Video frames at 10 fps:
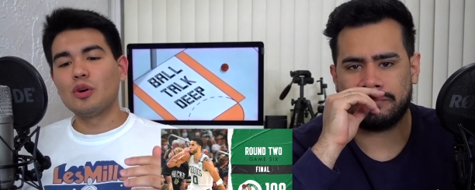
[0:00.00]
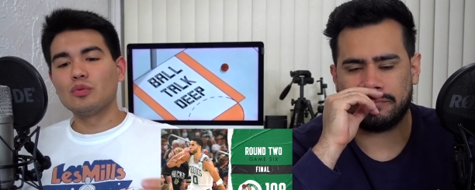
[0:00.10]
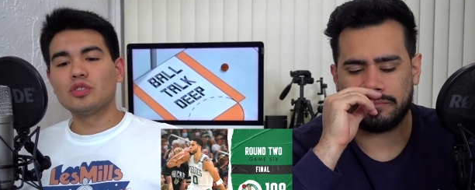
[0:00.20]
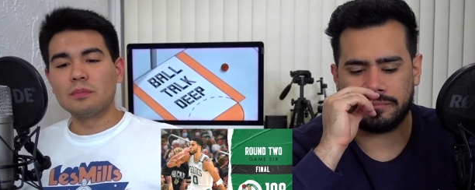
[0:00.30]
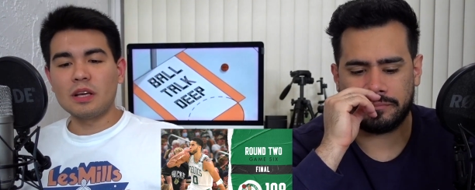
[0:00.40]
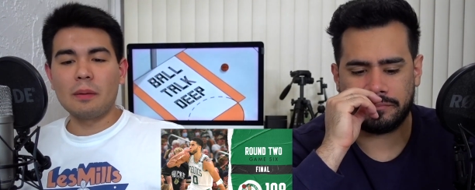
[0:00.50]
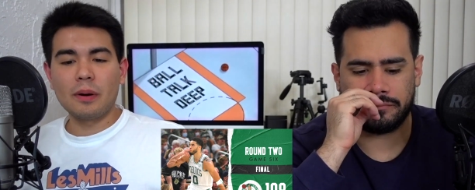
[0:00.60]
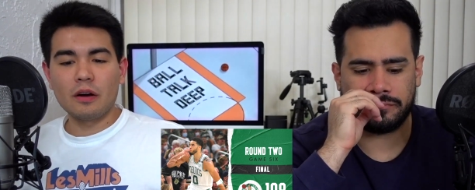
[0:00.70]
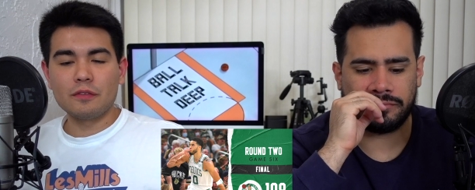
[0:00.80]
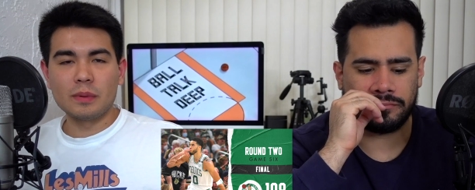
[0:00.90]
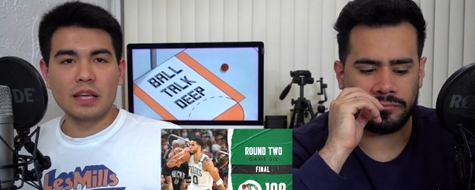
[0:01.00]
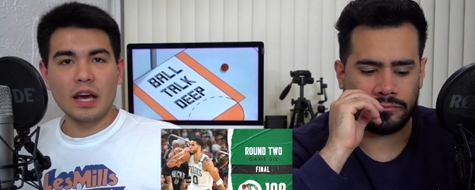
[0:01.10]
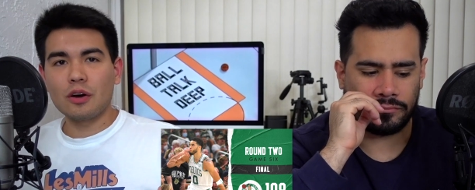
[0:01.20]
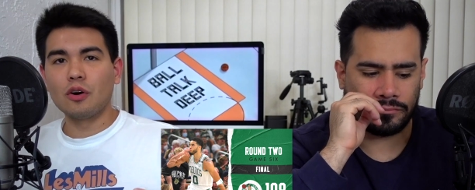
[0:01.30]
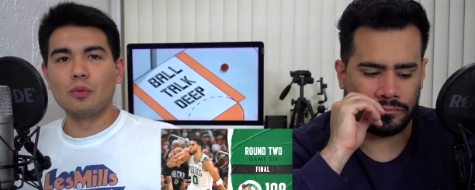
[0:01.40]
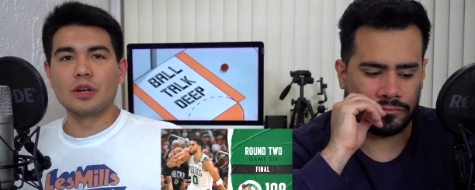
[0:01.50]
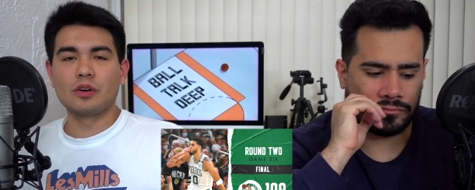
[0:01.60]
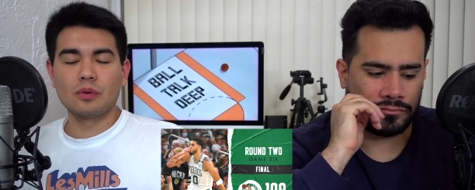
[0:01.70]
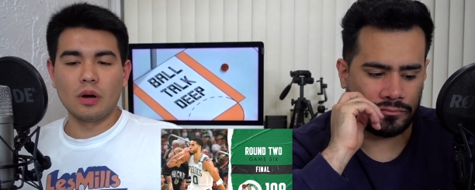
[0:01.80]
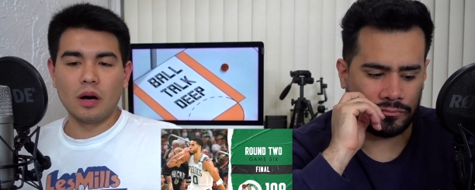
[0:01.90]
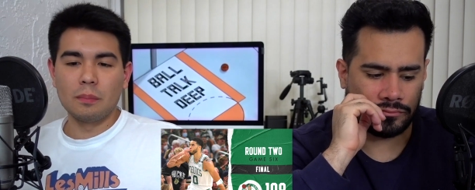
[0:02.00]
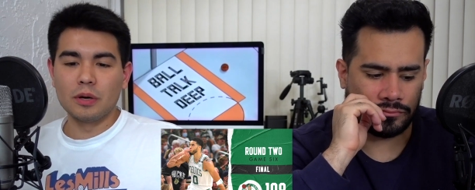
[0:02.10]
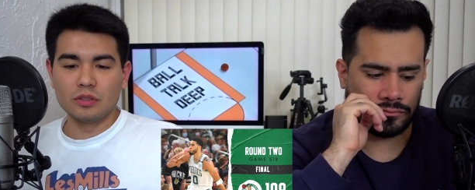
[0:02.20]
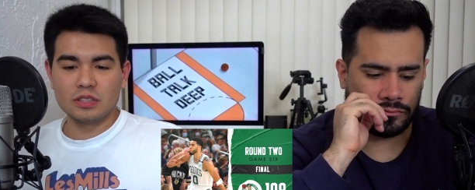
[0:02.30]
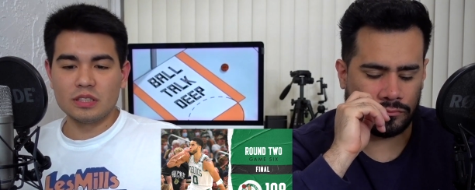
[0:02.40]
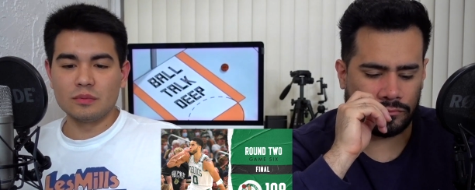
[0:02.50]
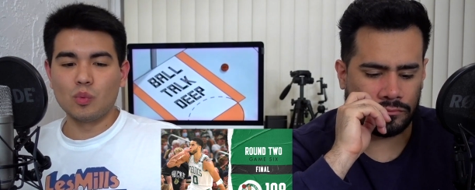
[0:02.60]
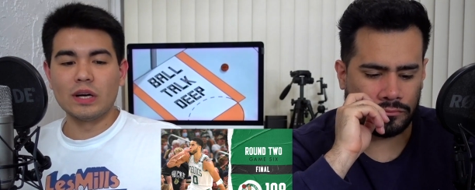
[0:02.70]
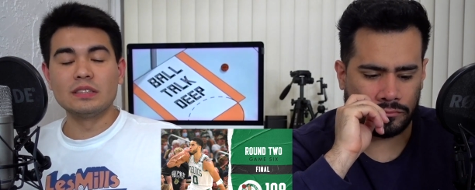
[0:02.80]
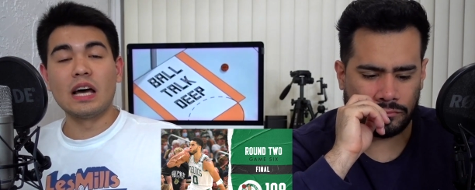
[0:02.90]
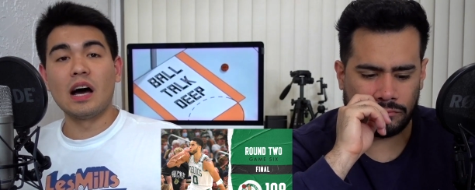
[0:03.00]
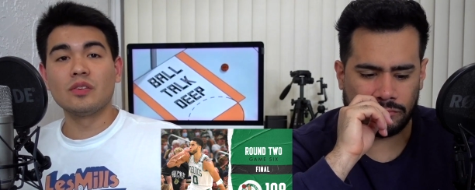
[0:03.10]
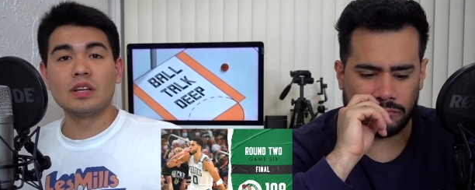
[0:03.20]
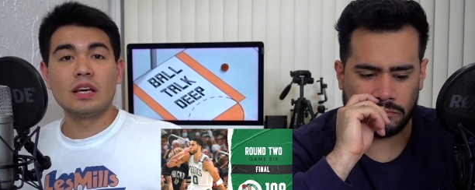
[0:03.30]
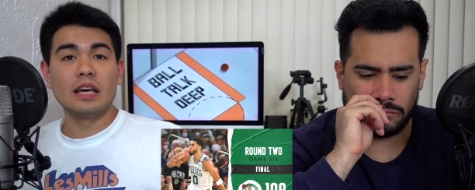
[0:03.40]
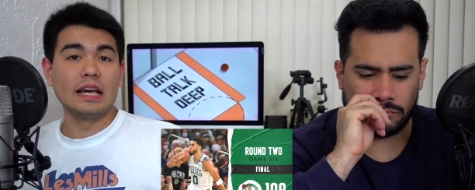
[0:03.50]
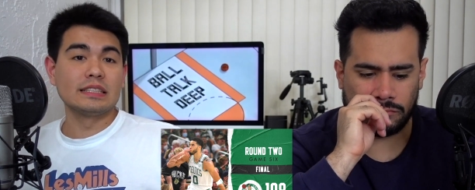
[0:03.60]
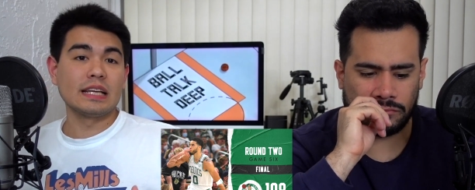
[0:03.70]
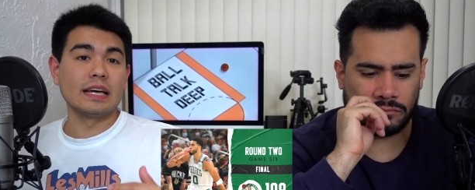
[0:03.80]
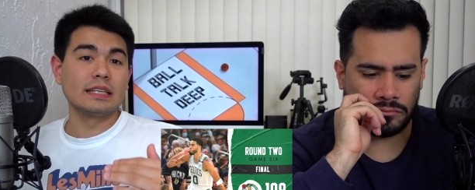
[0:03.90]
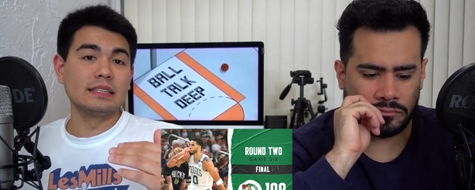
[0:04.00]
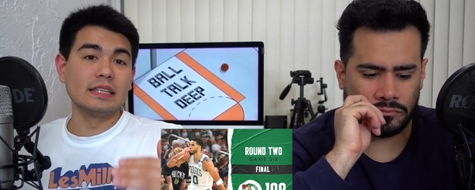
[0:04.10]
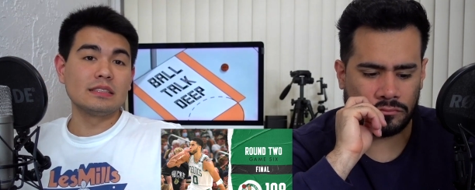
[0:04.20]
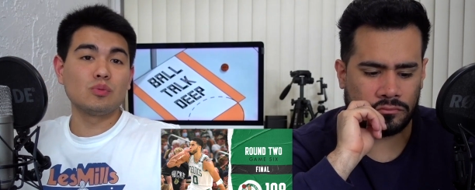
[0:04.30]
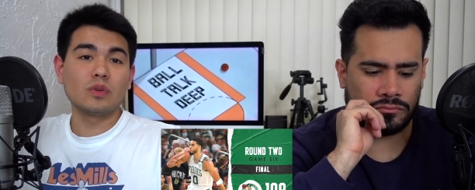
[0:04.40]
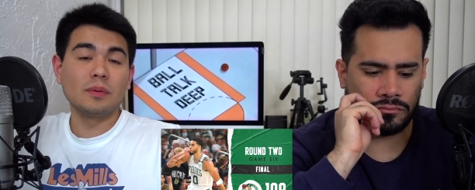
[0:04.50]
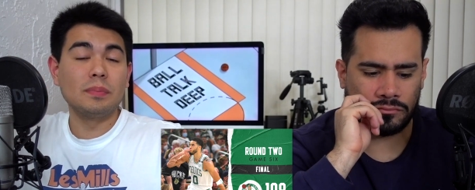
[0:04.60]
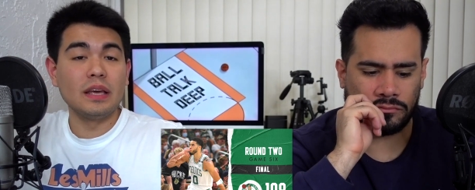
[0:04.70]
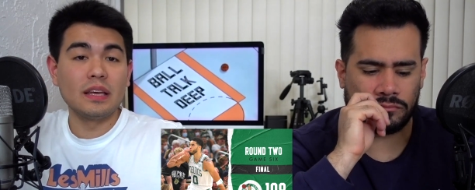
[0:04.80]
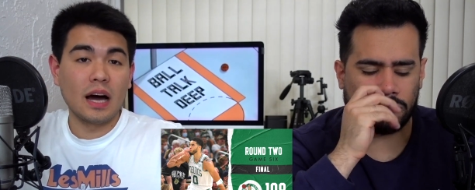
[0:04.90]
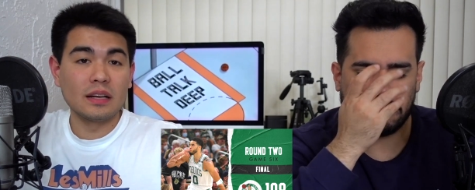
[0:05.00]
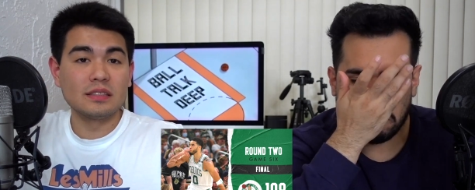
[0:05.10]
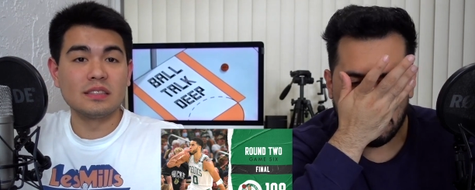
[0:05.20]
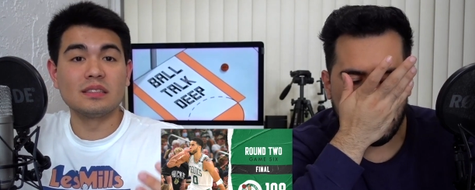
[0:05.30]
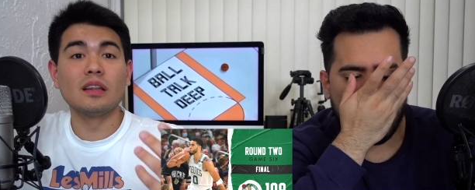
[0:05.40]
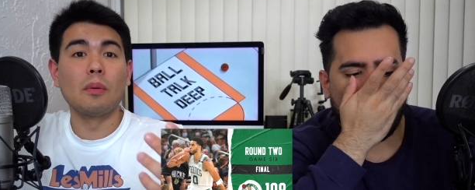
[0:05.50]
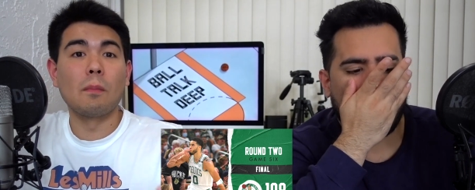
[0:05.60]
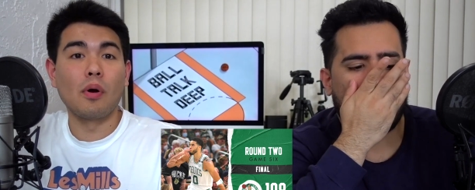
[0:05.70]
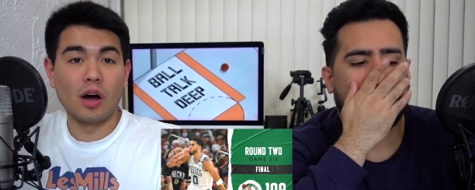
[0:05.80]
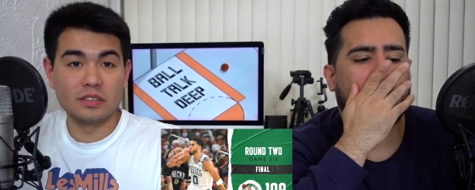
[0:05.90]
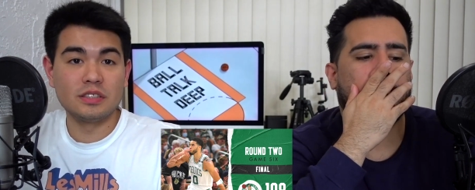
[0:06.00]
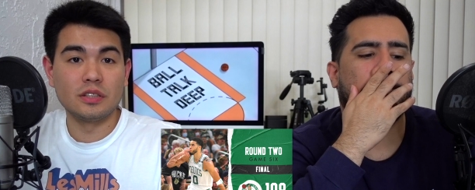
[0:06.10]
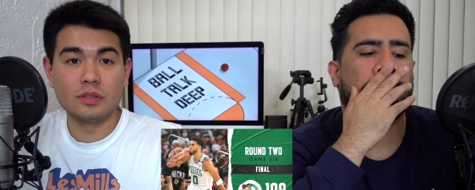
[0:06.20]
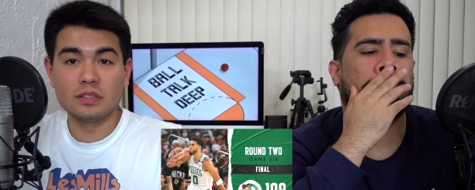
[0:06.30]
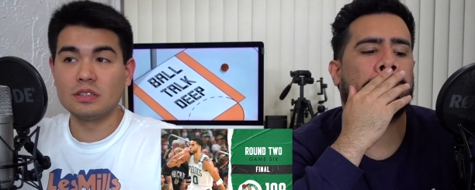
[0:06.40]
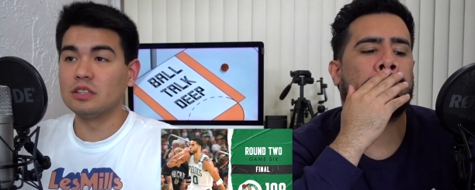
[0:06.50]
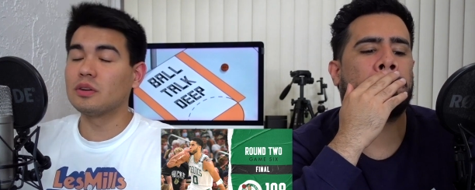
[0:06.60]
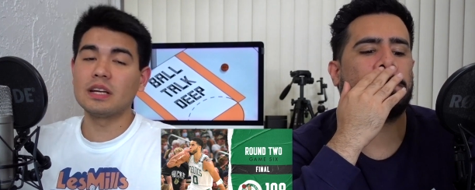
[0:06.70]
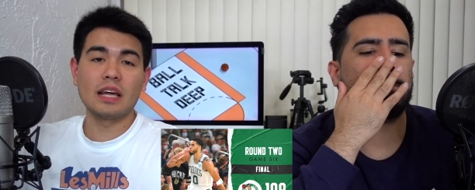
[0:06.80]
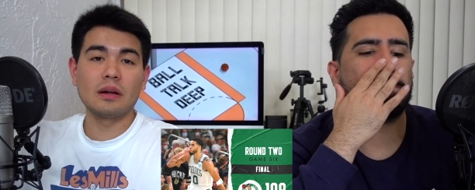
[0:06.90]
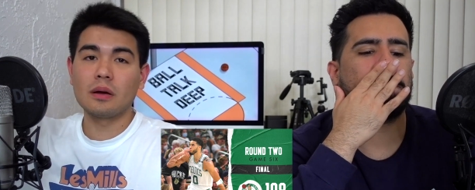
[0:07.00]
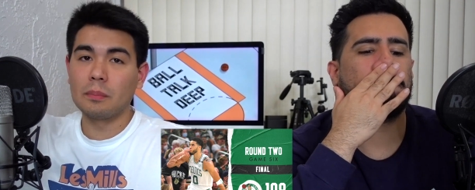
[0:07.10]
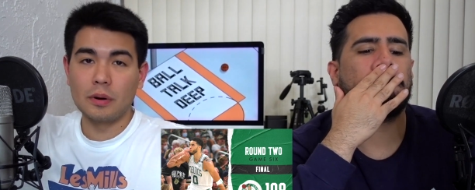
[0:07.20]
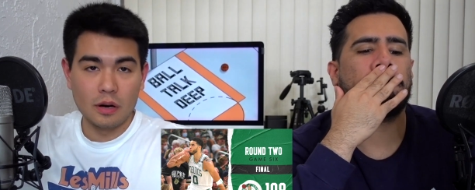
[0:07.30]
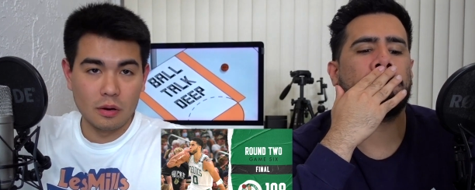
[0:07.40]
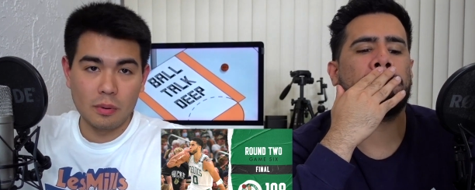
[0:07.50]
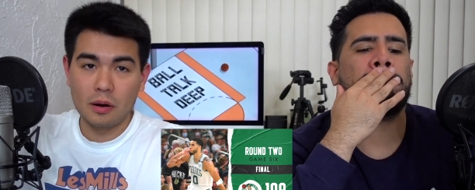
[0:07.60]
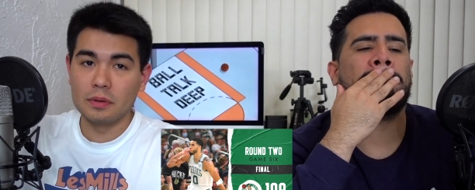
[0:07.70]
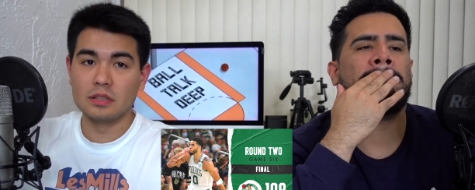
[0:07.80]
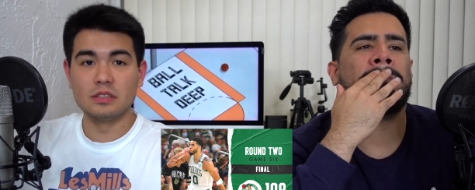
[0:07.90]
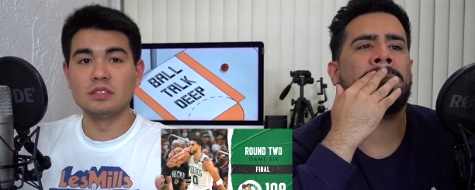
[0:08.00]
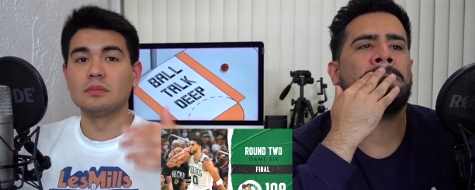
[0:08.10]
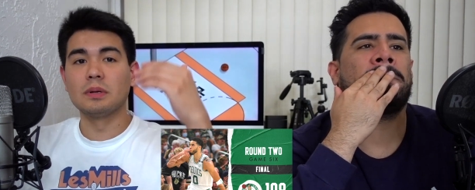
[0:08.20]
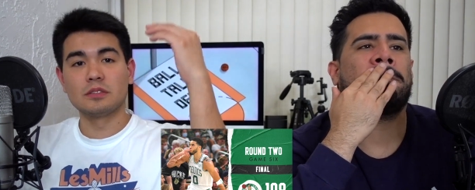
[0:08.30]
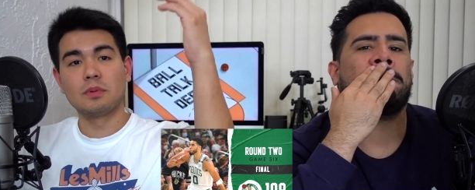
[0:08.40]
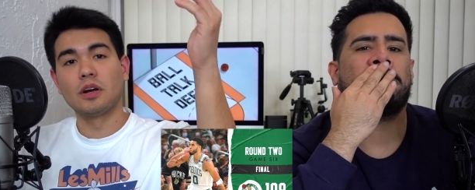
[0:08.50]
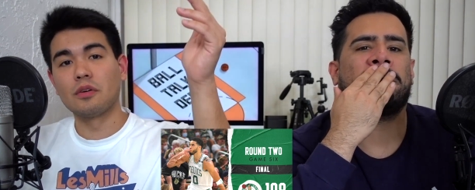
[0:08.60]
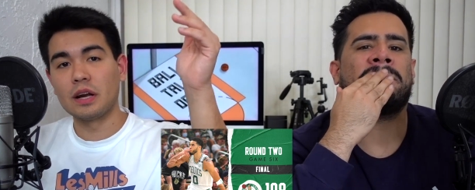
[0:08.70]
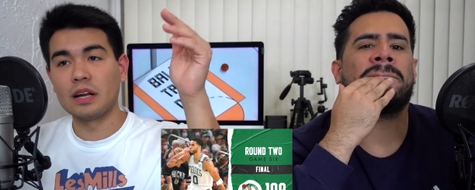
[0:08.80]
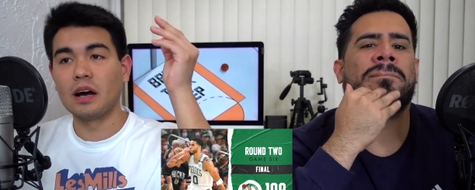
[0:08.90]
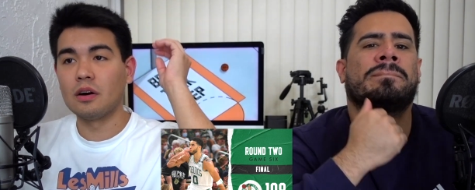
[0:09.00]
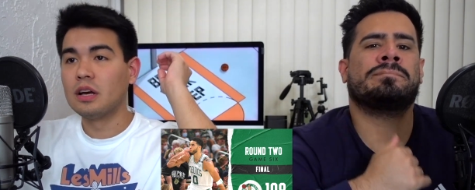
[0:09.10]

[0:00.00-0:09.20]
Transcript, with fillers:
Speaker 1: Something I brought up from the get go when uh, Middleton went down. Mm-hmm. It's like this could be Giannis's LeBron series. He's already getting compared to LeBron because he's the best player right now.